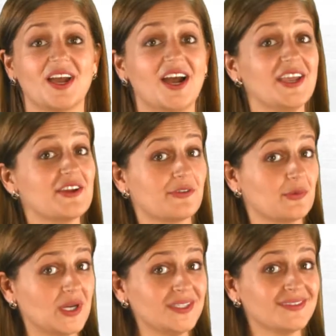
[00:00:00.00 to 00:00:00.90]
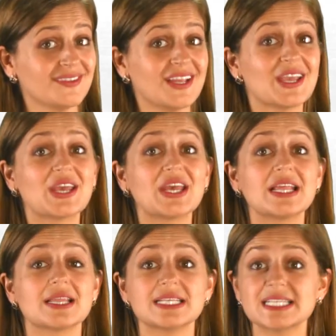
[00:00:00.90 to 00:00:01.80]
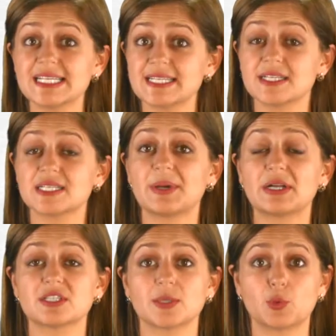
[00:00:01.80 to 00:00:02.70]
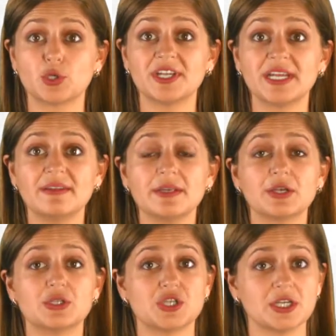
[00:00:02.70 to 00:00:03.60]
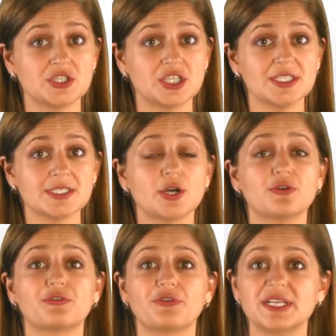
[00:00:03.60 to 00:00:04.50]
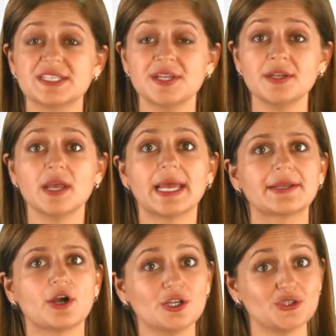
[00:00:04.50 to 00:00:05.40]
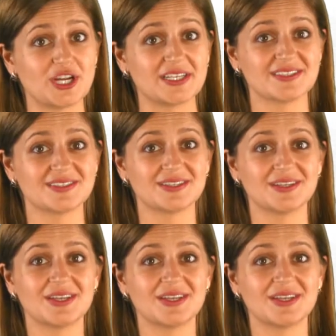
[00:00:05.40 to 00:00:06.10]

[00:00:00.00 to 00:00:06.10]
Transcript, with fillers: Hi, everyone. This lesson is about subordinating conjunctions of reason and contrast.